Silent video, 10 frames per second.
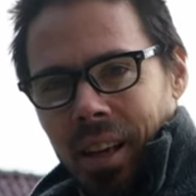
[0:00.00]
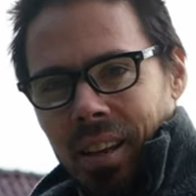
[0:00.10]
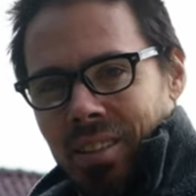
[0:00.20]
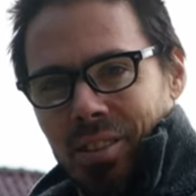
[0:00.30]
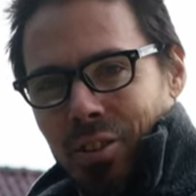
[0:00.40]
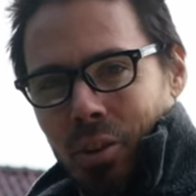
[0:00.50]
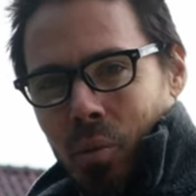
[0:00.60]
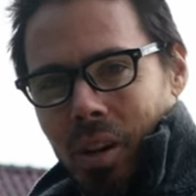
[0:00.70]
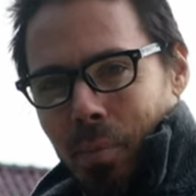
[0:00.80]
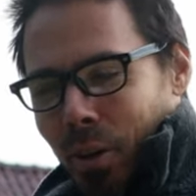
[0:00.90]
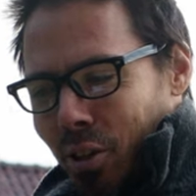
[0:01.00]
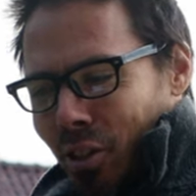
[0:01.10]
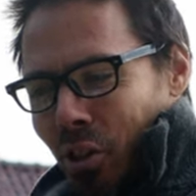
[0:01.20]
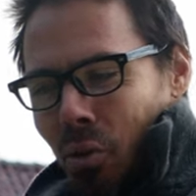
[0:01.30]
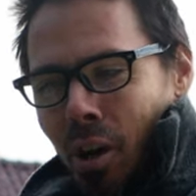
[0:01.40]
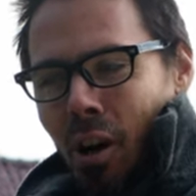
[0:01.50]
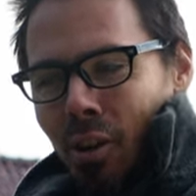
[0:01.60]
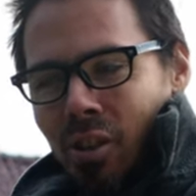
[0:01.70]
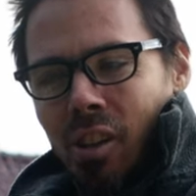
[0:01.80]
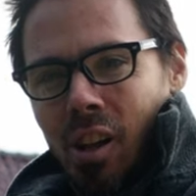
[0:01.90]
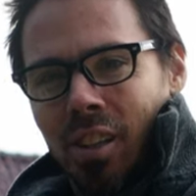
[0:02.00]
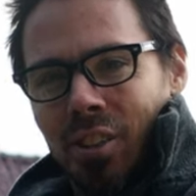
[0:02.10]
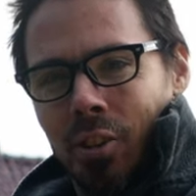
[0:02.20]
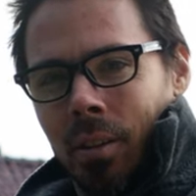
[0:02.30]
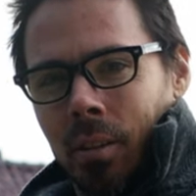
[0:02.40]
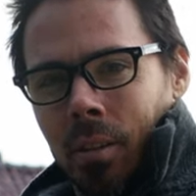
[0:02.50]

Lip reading: And so what about your two card slots?